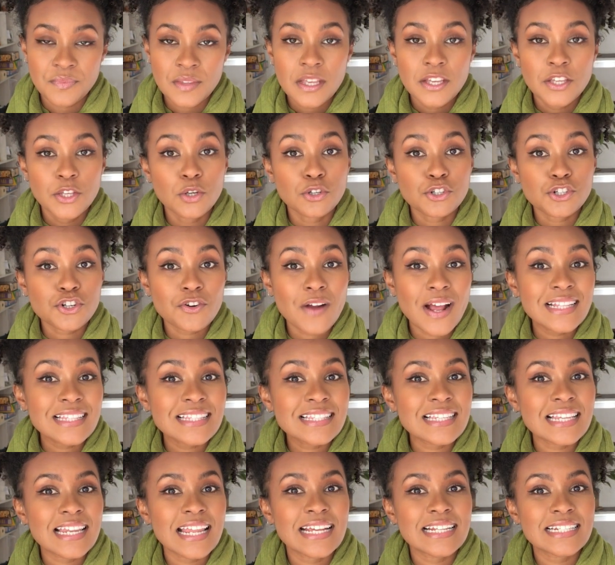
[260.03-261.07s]
You're
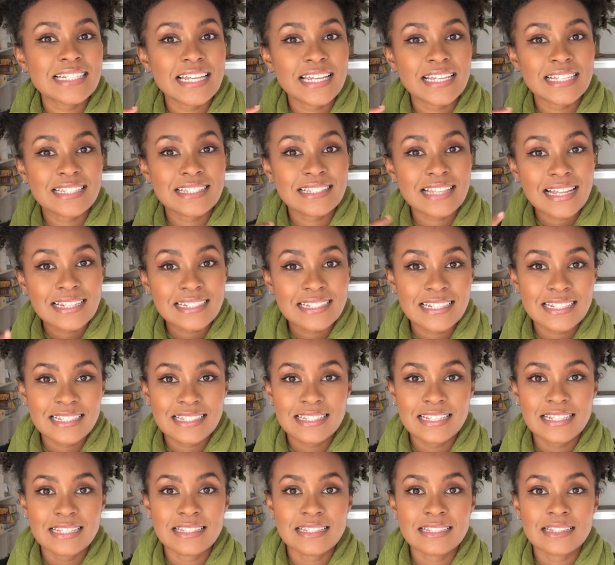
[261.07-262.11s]
translating
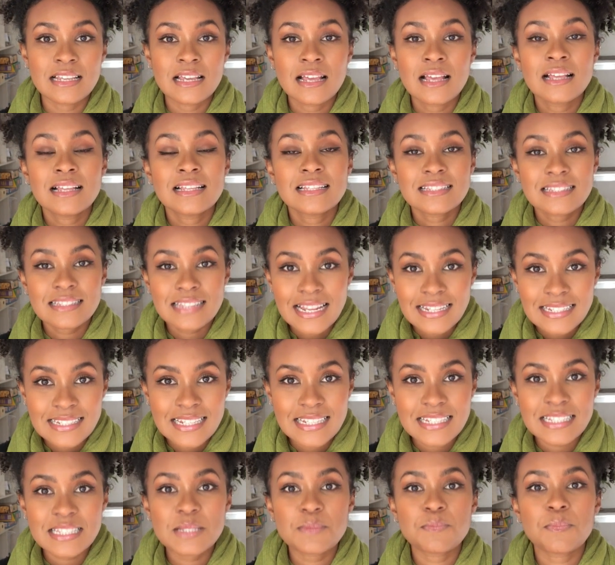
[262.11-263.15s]
sentences
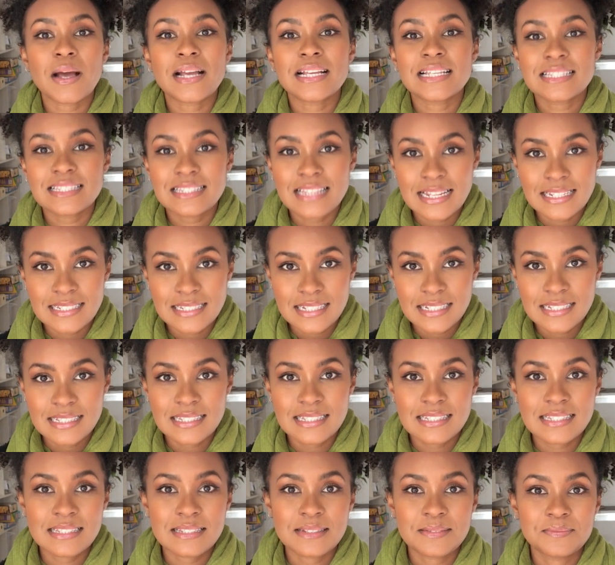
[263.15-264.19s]
sentence by
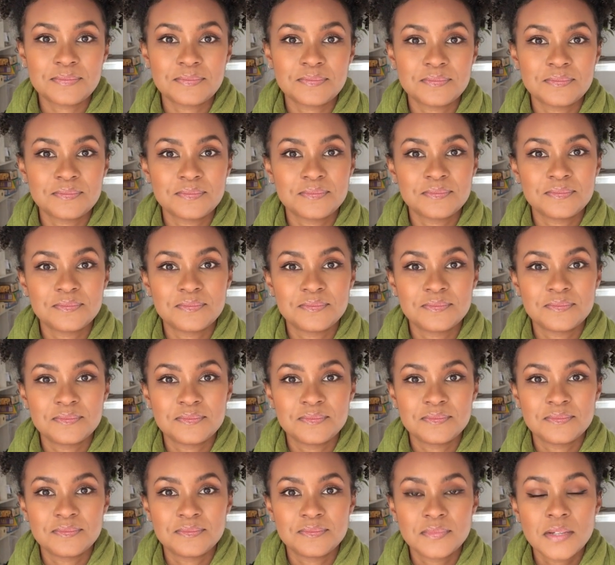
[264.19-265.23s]
sentence.
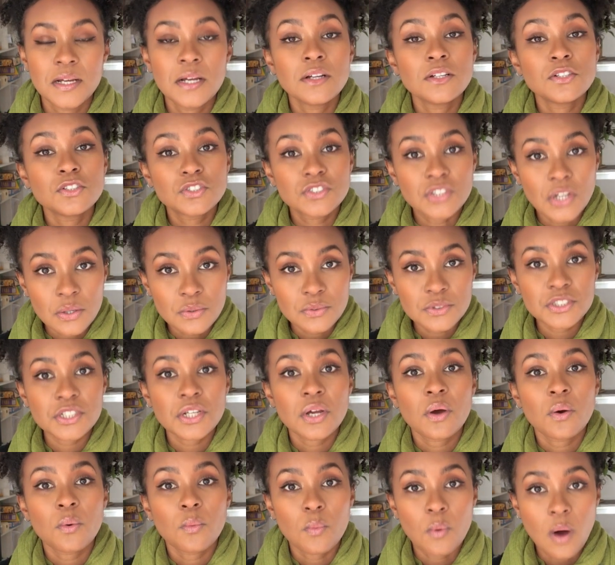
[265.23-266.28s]
Don't
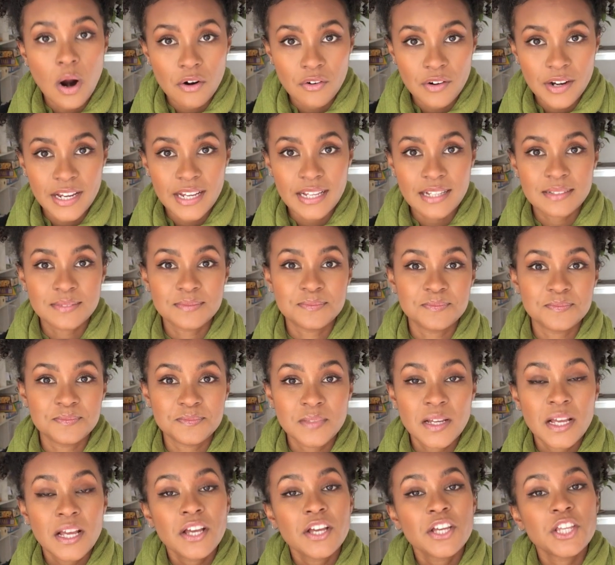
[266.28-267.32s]
worry.
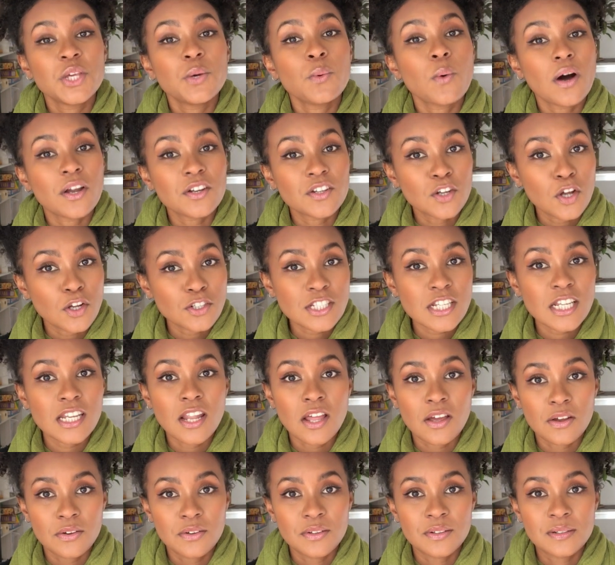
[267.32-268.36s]
You are not
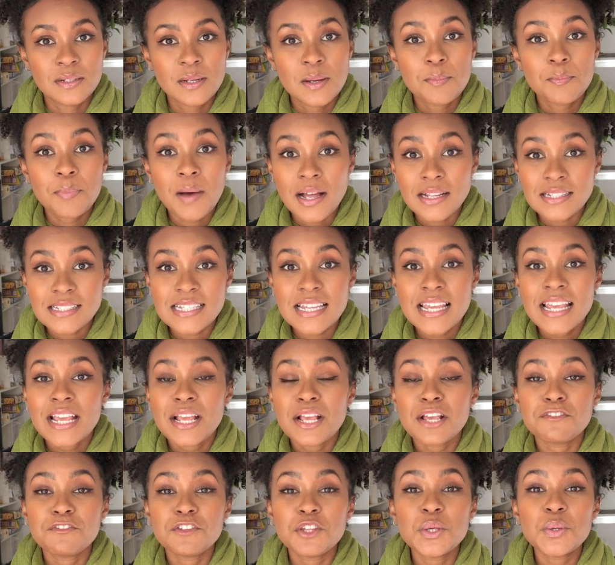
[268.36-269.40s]
alone, but
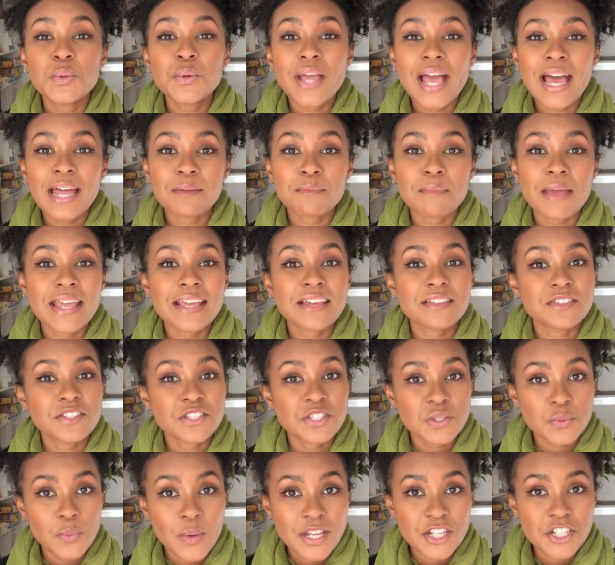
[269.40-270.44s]
if you can make the
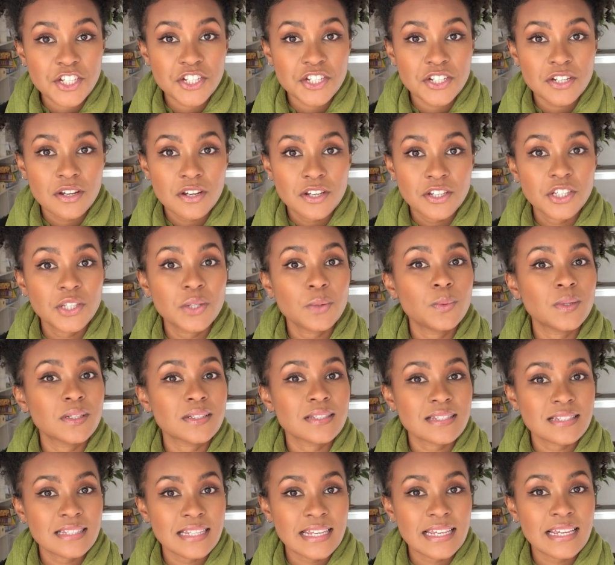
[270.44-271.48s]
switch, you will
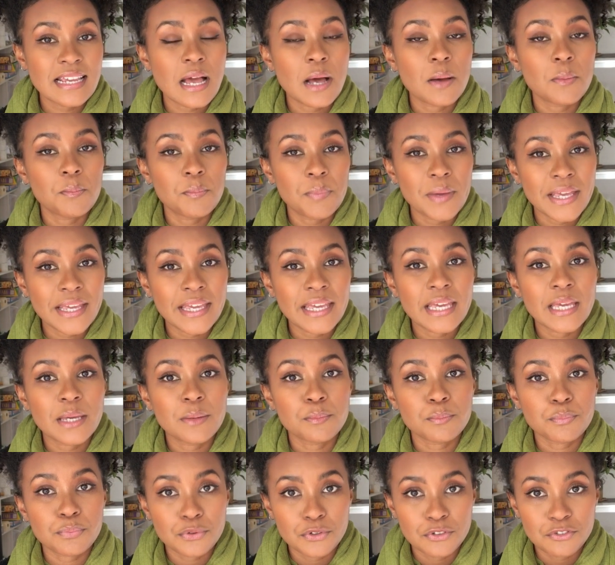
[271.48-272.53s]
see a big
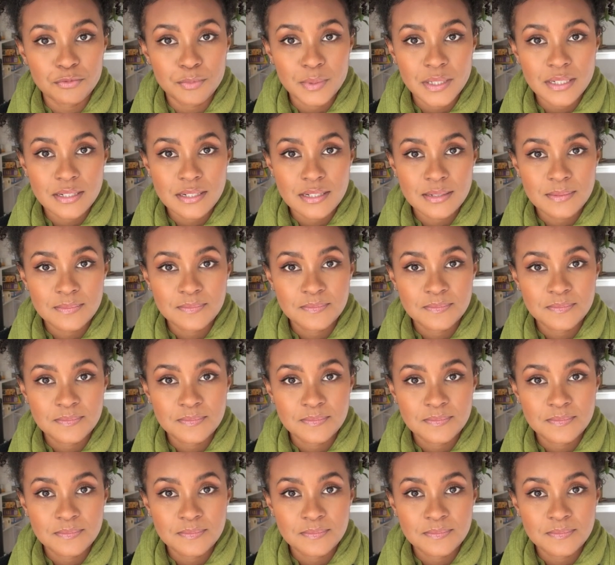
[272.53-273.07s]
improvement.